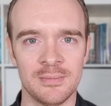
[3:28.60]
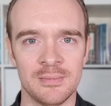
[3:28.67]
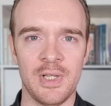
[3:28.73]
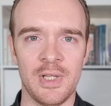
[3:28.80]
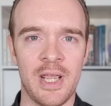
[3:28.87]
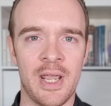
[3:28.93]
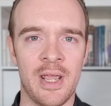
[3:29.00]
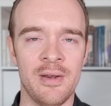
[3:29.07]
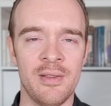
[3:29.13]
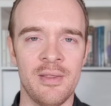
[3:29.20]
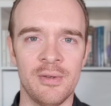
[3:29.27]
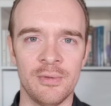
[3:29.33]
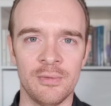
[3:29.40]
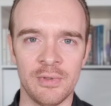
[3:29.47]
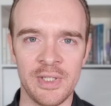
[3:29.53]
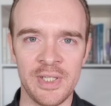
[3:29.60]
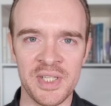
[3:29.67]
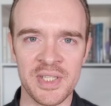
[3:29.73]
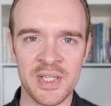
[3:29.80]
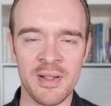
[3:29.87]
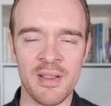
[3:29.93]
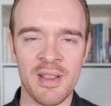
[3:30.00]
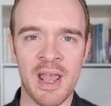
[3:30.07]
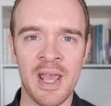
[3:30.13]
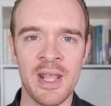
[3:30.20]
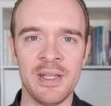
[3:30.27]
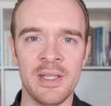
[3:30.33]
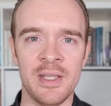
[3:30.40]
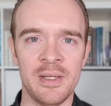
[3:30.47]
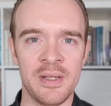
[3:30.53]
And the reason
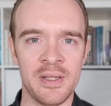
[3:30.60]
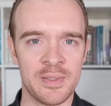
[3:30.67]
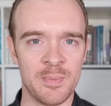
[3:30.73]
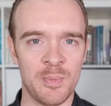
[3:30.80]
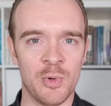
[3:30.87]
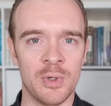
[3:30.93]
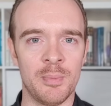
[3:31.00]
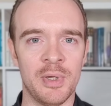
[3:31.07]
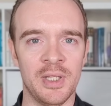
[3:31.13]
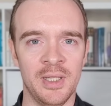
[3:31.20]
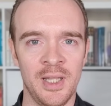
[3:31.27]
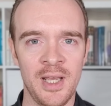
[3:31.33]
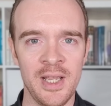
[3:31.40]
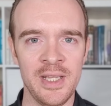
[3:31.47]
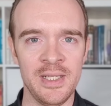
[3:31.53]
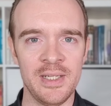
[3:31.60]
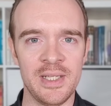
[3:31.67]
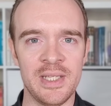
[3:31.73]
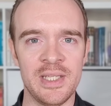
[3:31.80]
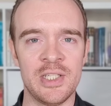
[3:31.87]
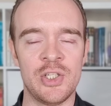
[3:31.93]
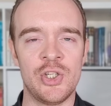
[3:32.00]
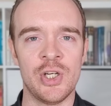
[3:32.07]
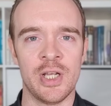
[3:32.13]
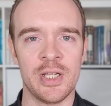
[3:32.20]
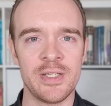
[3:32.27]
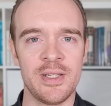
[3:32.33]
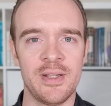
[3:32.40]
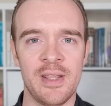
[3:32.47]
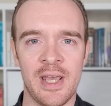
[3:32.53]
that it is more polite is
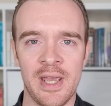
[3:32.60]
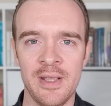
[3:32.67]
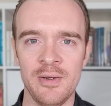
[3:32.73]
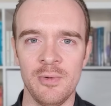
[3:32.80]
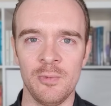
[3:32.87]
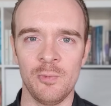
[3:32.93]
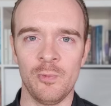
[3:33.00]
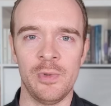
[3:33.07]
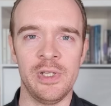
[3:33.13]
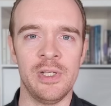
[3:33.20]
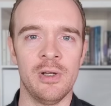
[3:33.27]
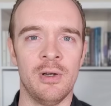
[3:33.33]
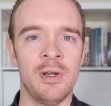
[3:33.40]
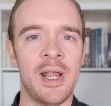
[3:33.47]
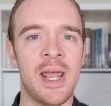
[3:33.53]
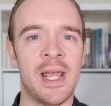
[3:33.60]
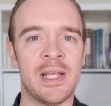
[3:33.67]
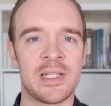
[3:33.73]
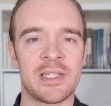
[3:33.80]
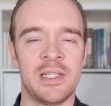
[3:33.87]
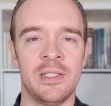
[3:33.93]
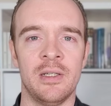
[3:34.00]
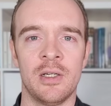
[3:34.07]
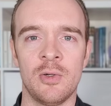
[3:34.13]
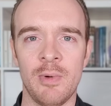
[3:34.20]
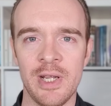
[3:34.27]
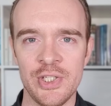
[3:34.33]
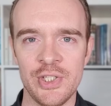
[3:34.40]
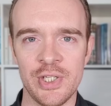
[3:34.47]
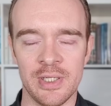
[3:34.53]
just that we are asking a
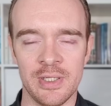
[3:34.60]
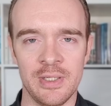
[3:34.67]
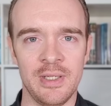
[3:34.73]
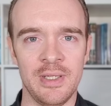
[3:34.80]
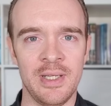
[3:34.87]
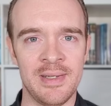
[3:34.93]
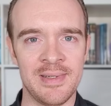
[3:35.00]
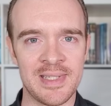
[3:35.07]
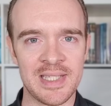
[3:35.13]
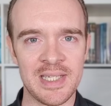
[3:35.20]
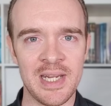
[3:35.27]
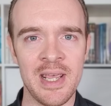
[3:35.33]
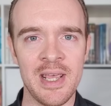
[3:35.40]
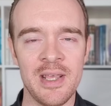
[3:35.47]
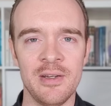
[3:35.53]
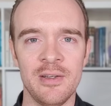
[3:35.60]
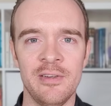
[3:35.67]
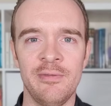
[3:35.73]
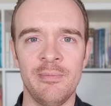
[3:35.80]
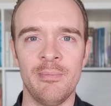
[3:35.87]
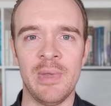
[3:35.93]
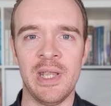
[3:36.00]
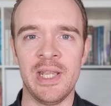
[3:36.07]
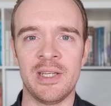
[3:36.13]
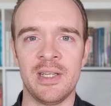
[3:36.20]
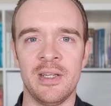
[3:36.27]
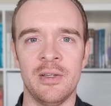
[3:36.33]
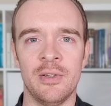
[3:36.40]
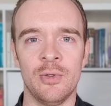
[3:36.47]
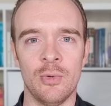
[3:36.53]
question instead of
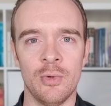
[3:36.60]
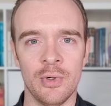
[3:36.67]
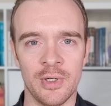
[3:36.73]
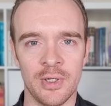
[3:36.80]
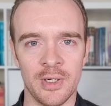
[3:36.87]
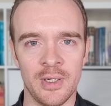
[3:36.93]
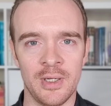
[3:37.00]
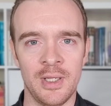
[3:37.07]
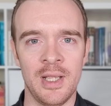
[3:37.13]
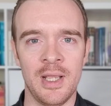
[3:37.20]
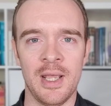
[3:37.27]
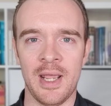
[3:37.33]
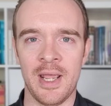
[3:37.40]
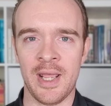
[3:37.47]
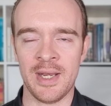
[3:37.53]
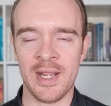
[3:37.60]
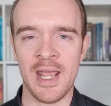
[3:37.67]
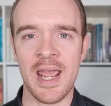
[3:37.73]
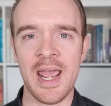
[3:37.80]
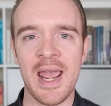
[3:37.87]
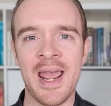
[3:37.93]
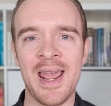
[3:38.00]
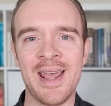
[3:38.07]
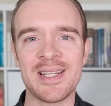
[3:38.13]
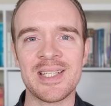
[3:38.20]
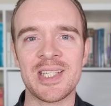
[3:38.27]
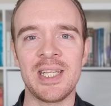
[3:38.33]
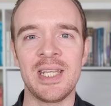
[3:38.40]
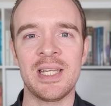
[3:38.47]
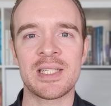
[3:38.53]
making an order. And
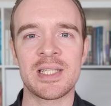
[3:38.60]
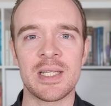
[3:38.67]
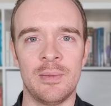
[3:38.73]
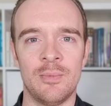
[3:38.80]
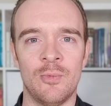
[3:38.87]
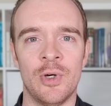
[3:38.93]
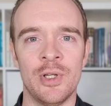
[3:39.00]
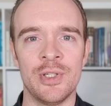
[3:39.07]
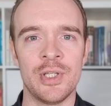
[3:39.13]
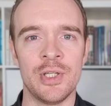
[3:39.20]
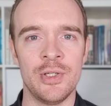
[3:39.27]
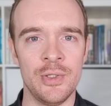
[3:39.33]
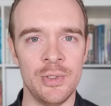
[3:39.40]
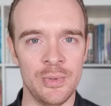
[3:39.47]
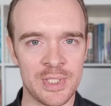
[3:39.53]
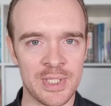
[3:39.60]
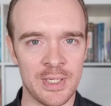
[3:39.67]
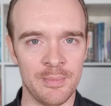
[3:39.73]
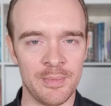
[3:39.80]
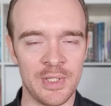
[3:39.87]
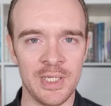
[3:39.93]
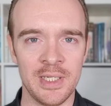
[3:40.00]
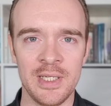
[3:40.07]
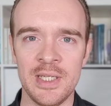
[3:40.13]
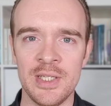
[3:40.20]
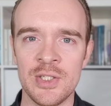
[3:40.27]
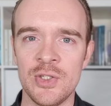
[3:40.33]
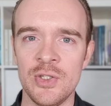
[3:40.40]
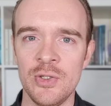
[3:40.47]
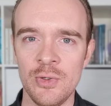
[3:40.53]
asking someone to do something
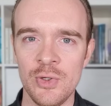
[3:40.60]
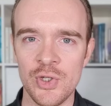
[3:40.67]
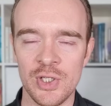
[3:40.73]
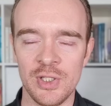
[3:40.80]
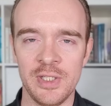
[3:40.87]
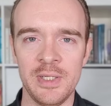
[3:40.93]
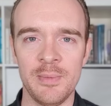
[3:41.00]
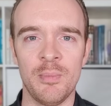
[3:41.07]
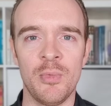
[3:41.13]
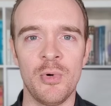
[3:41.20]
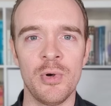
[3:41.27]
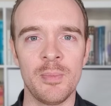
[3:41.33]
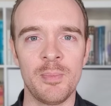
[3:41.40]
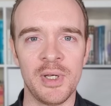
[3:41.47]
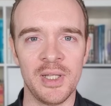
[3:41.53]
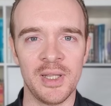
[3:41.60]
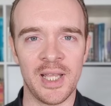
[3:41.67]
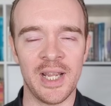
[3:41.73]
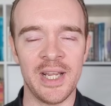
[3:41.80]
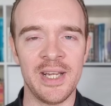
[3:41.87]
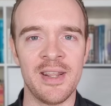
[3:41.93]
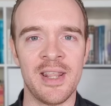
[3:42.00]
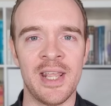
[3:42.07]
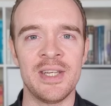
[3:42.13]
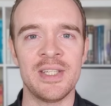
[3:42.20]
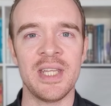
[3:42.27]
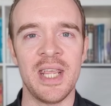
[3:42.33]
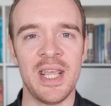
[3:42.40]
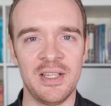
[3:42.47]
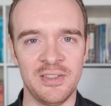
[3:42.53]
is usually more polite than
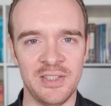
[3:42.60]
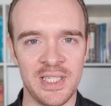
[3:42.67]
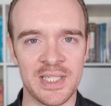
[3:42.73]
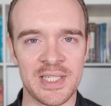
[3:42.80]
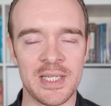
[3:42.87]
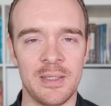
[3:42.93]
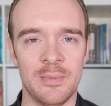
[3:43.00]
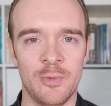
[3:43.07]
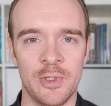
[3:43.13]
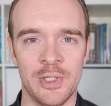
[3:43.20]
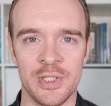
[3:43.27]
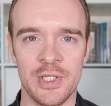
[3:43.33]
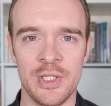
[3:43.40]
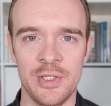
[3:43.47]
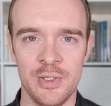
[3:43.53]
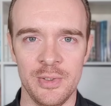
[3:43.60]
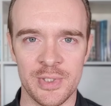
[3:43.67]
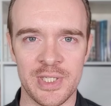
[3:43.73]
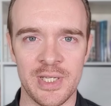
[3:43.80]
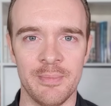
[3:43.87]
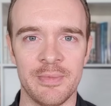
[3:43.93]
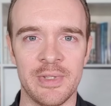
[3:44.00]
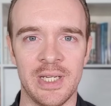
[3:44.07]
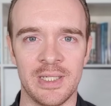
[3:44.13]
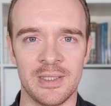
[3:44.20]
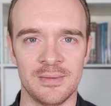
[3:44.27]
telling someone to do something.